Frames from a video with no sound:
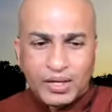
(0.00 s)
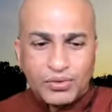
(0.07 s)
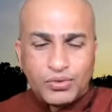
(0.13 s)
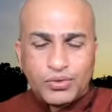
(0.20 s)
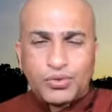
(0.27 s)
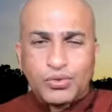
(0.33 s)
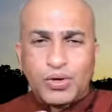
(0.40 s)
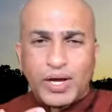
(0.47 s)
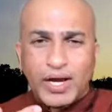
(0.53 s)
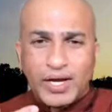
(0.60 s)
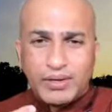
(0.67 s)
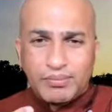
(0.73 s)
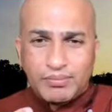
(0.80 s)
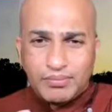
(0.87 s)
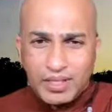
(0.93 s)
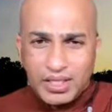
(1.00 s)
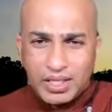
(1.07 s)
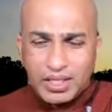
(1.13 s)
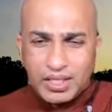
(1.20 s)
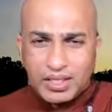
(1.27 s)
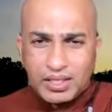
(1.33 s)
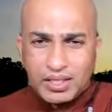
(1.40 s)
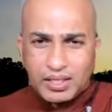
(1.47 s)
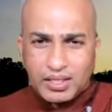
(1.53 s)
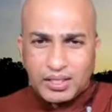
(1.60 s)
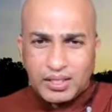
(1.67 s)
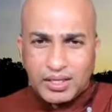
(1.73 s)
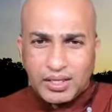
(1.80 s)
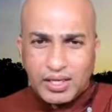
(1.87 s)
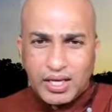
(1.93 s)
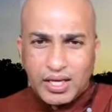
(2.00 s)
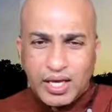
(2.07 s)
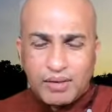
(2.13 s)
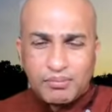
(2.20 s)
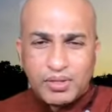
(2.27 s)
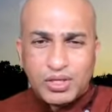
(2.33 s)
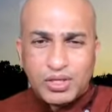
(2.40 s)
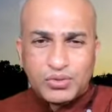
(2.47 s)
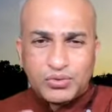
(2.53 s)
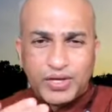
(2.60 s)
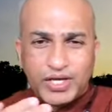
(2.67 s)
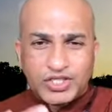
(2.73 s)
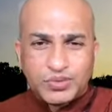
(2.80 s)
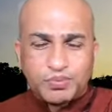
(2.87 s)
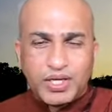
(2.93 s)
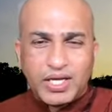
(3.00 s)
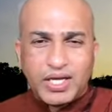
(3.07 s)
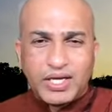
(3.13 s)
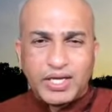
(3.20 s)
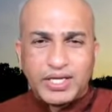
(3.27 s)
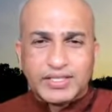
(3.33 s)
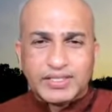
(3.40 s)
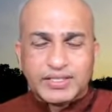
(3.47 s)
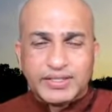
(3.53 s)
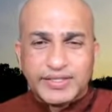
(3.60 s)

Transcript: you and me able to experience